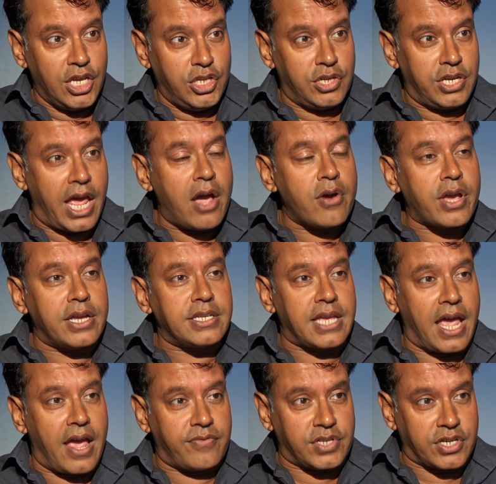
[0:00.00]
You're now going to
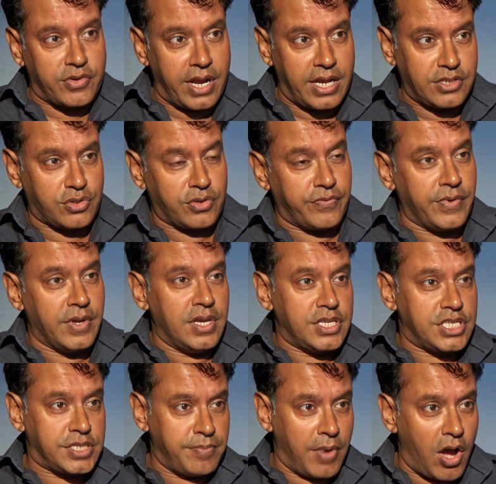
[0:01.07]
have to create sort of
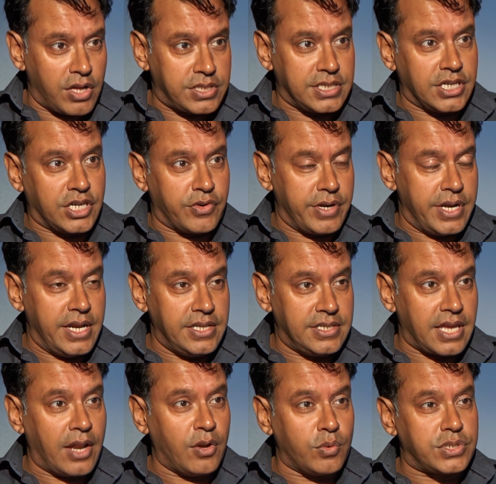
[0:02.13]
smarter grids
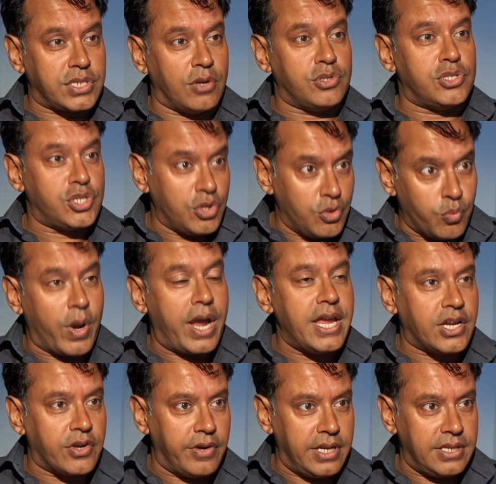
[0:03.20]
and also two-way
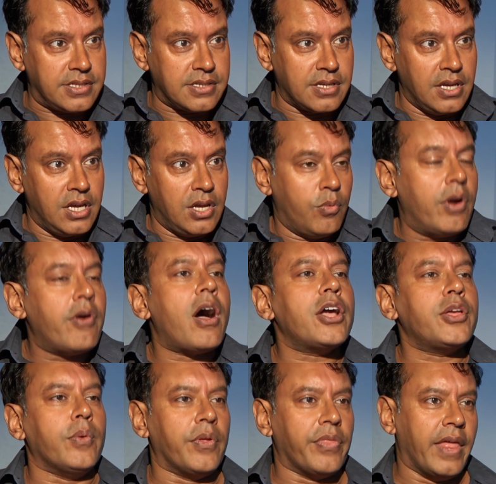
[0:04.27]
grids. Where are
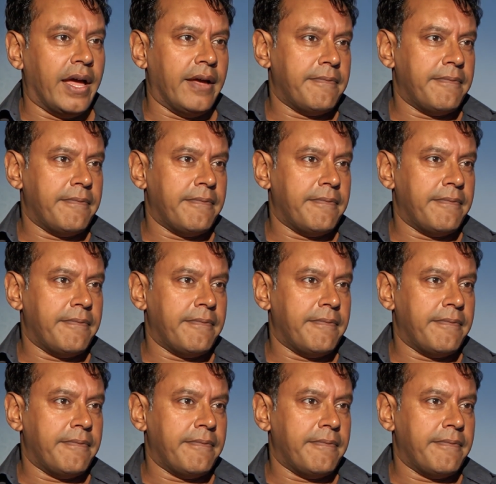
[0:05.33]
you on that?